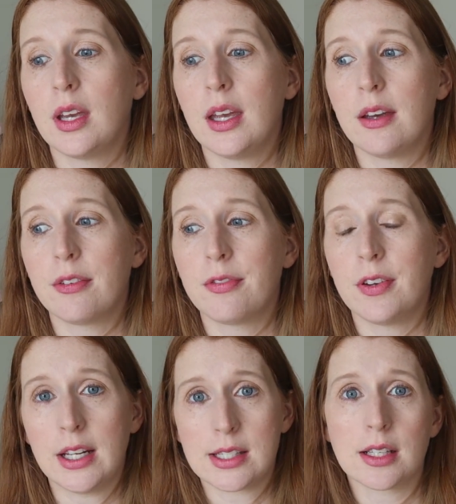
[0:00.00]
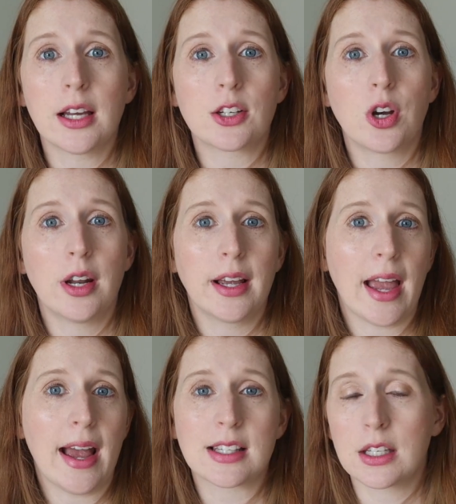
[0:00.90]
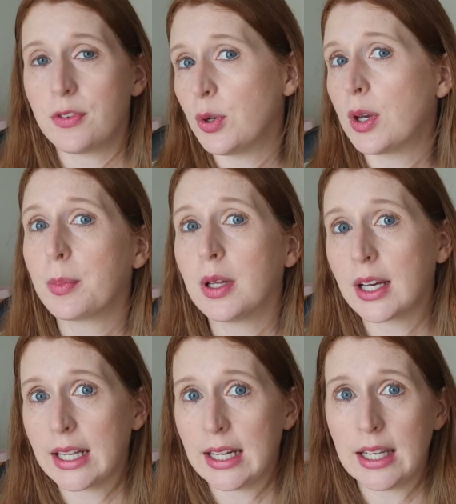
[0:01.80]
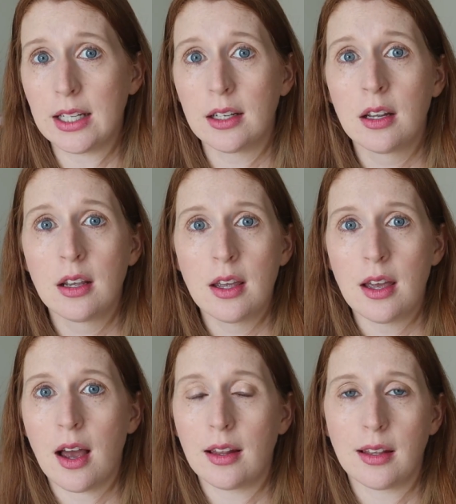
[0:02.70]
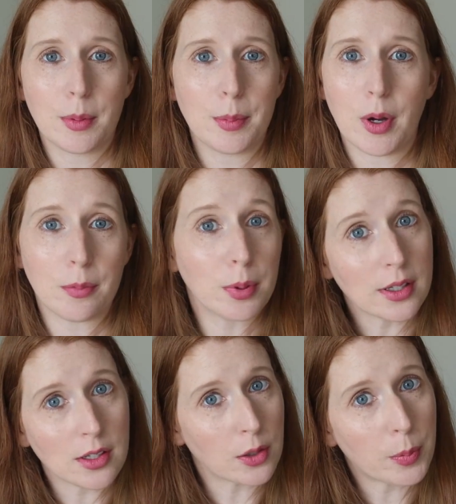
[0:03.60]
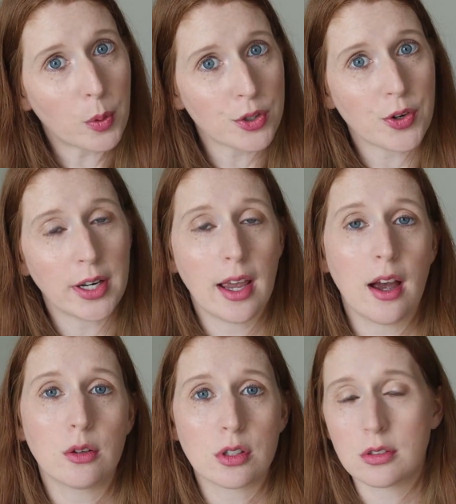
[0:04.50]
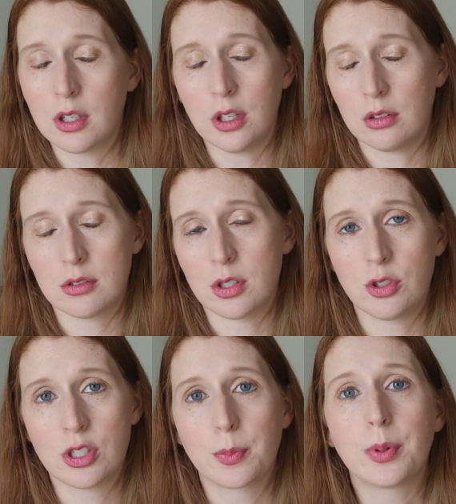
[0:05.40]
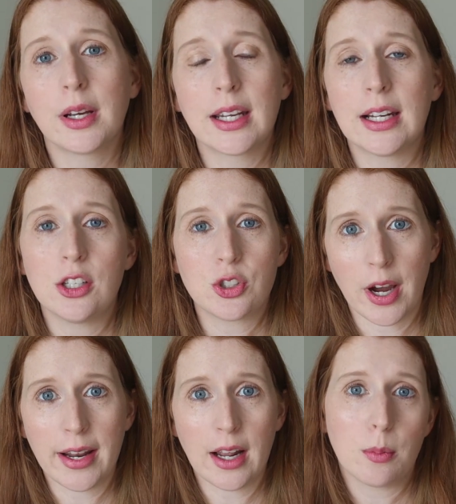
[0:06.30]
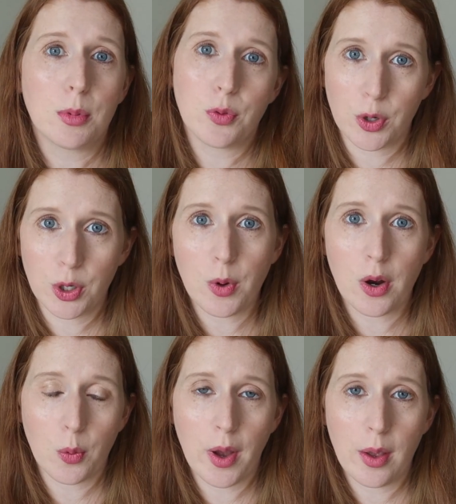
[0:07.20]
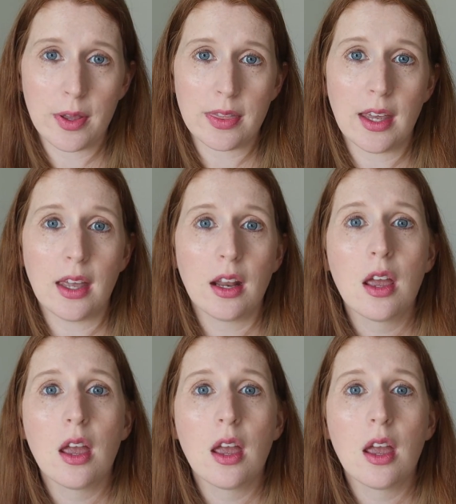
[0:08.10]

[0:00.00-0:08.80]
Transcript: If it is electronic, ask if you can plug it in. A lot of people have plugs on their porch right now, so just plug it in and try it out before you walk away with it.